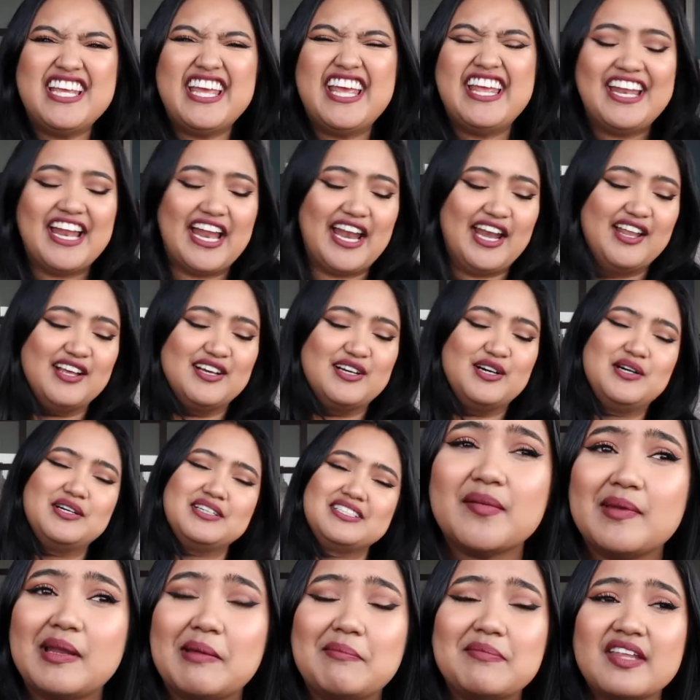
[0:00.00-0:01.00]
it, and
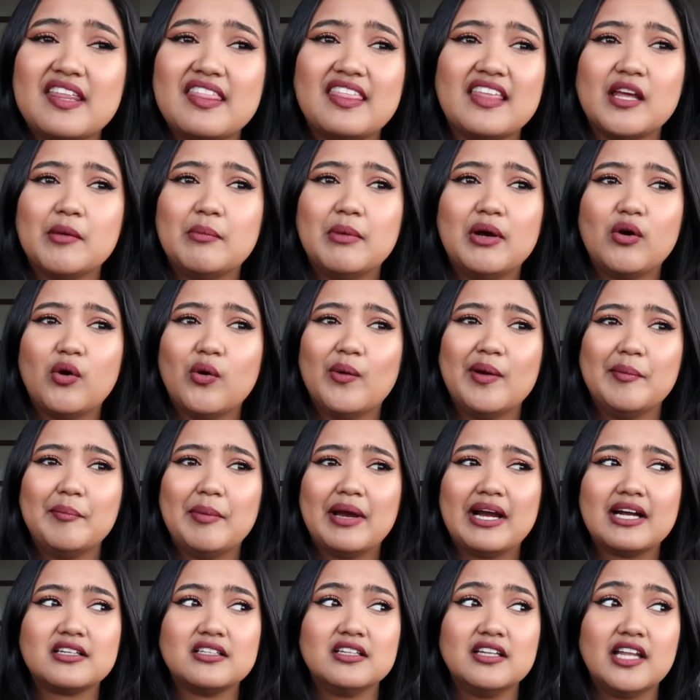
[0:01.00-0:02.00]
sometimes I think about going
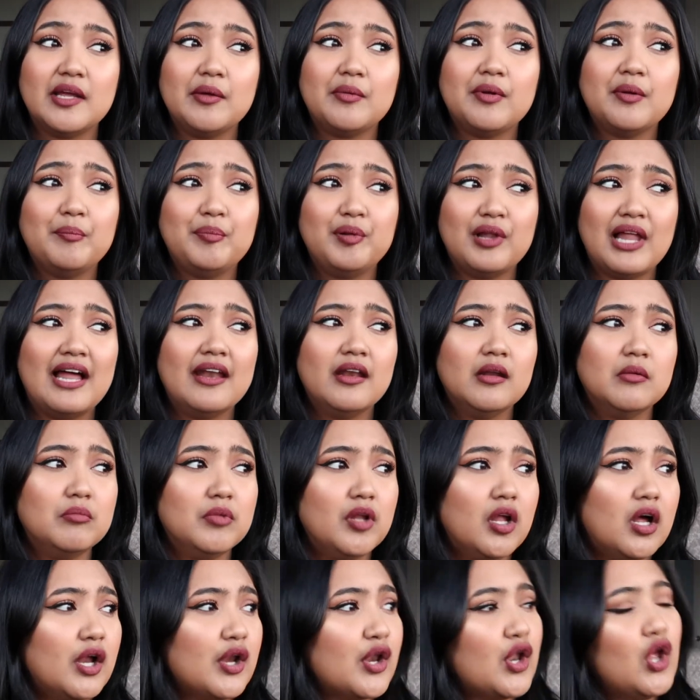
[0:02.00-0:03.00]
back to like platinum
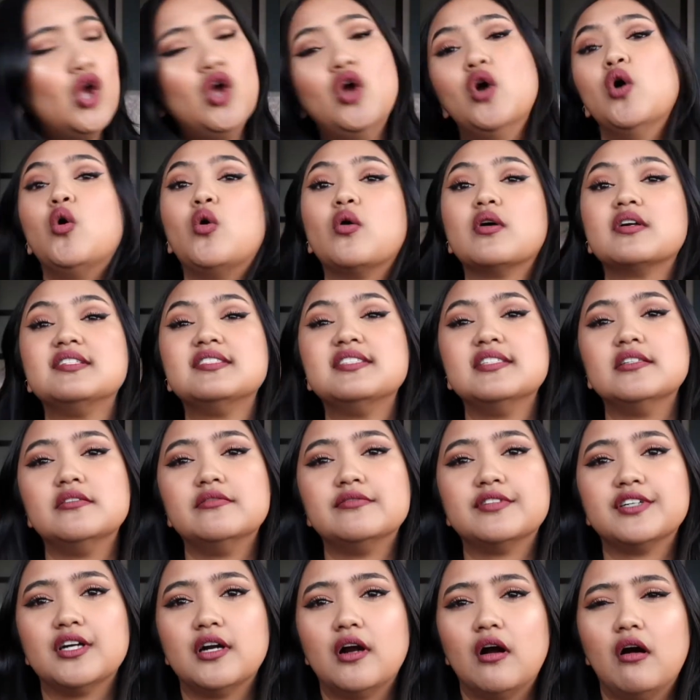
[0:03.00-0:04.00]
blonde or
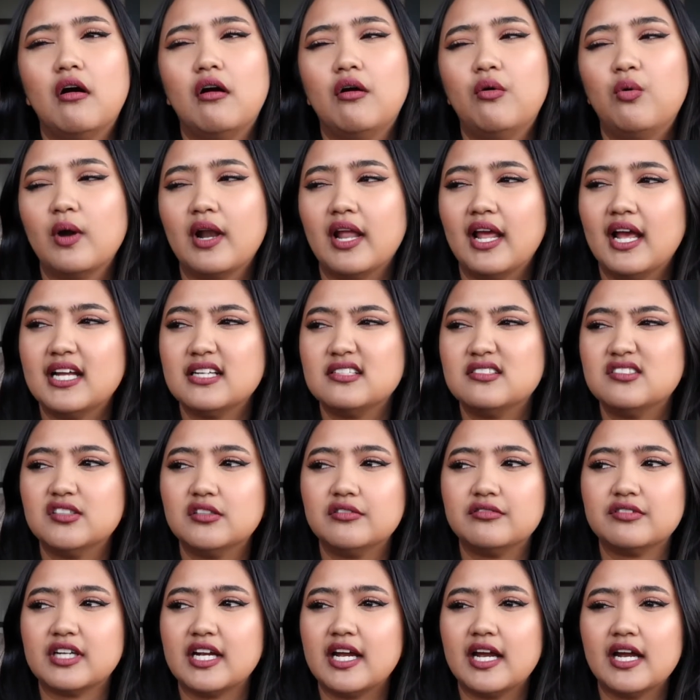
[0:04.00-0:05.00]
silver. Oh, when I had
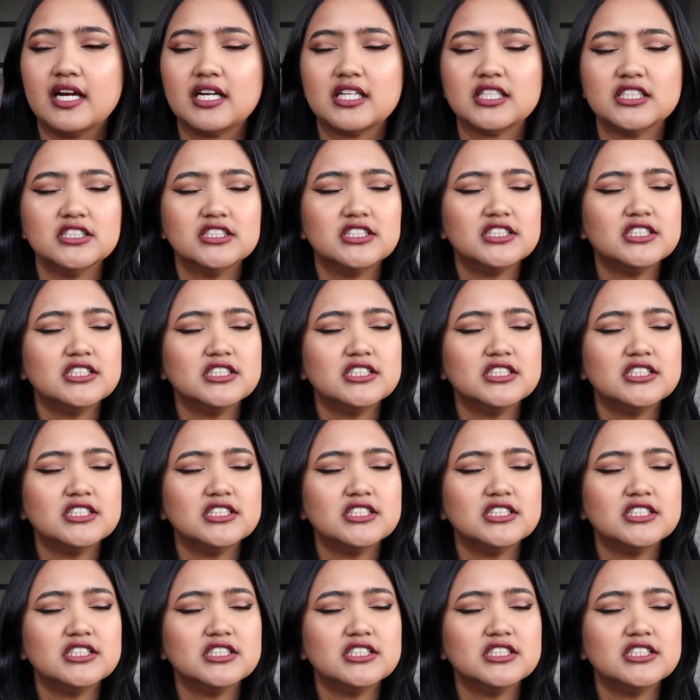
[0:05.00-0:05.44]
silver hair.